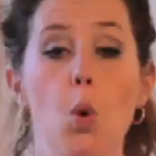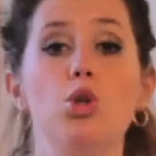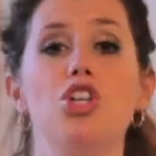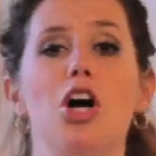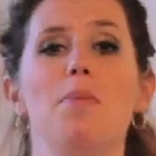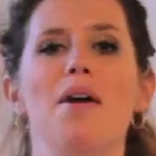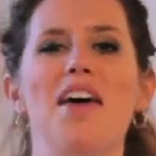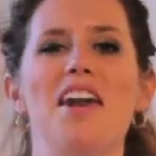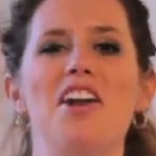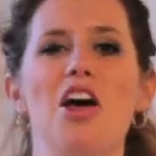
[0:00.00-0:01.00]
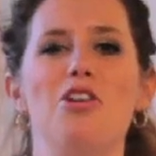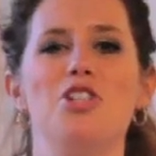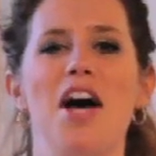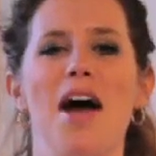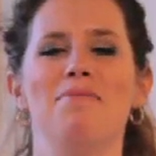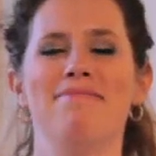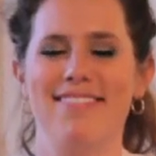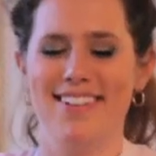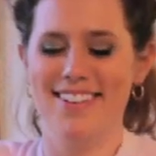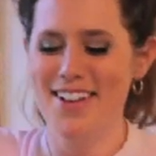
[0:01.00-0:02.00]
we'll talk about that at another
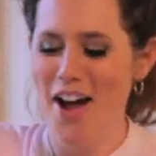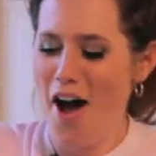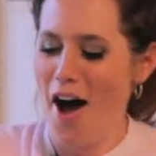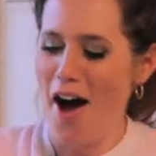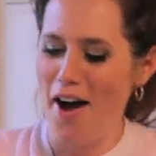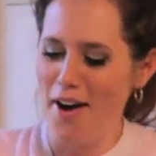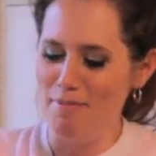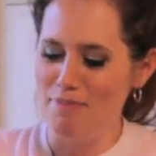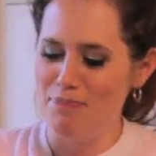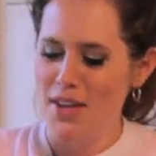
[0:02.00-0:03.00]
time.